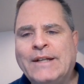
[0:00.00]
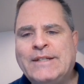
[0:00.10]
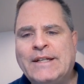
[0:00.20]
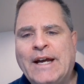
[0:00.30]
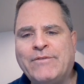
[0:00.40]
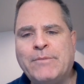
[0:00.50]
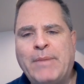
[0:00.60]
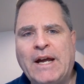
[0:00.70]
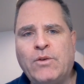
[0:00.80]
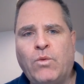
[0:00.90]
did have to
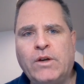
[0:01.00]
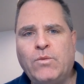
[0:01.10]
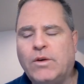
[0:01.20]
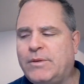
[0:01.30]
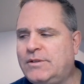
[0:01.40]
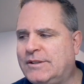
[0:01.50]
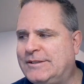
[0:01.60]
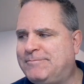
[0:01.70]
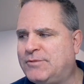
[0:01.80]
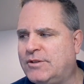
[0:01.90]
ban one woman
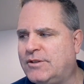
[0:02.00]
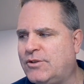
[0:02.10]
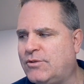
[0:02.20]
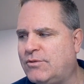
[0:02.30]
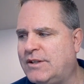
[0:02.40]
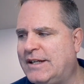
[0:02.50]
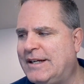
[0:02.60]
who